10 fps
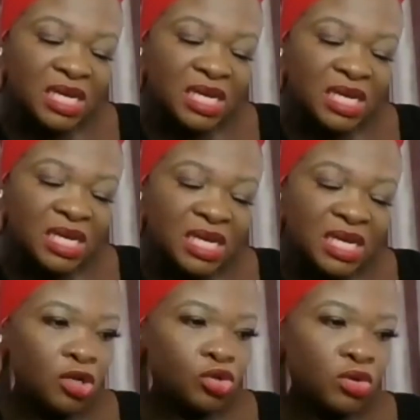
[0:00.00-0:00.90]
is to
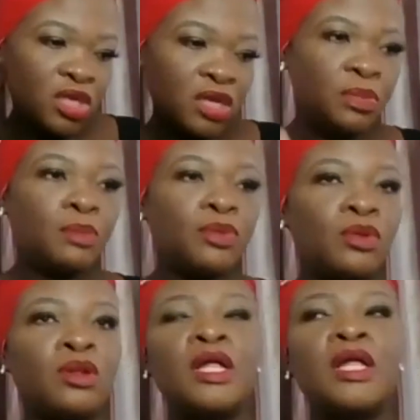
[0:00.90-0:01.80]
make sure that
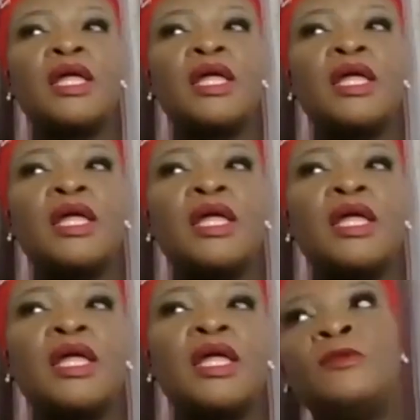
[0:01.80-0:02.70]
people,
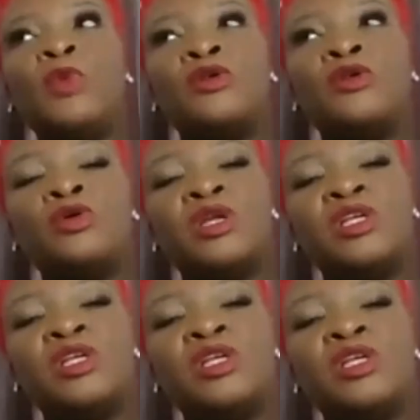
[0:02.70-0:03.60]
we are not only
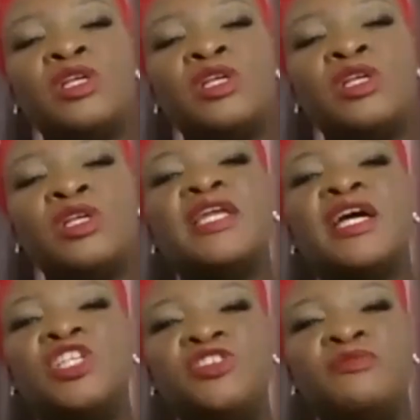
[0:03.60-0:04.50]
just celebrating the
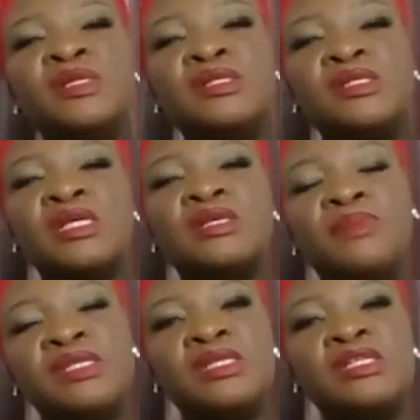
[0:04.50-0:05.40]
achievements as a
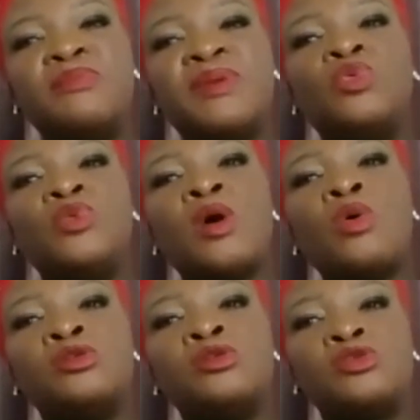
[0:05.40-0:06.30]
business, but we are
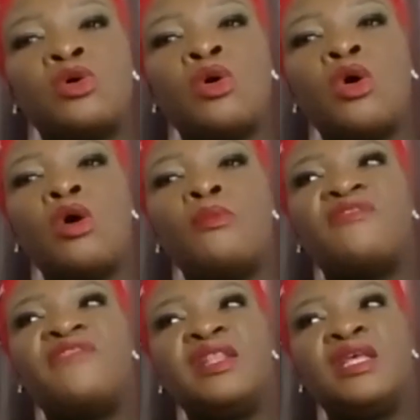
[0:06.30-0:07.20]
also
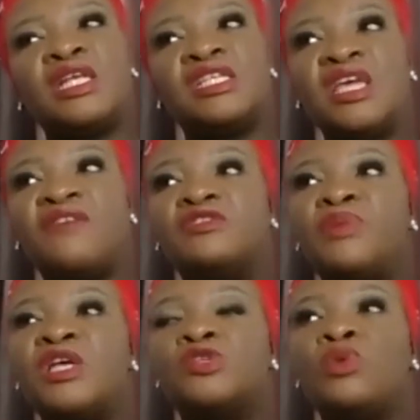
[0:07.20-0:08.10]
providing the safe
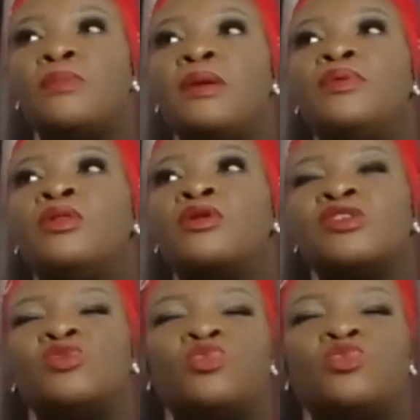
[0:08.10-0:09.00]
space where people,
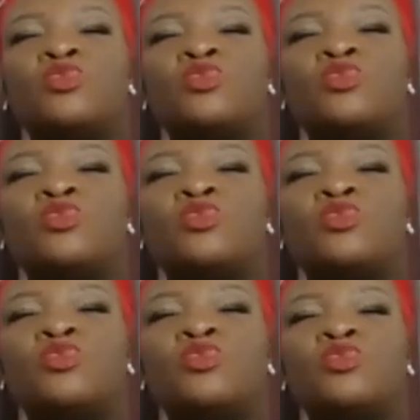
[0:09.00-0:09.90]
because once you are
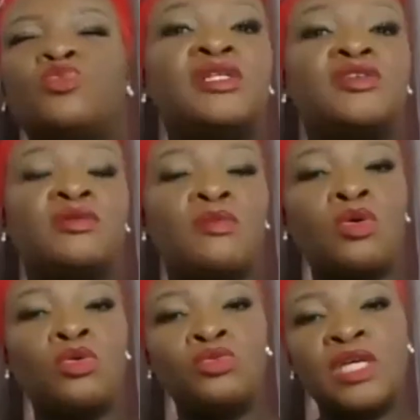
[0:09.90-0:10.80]
in that celebratory
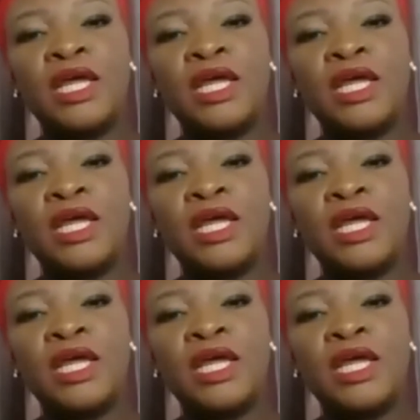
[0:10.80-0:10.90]
mode,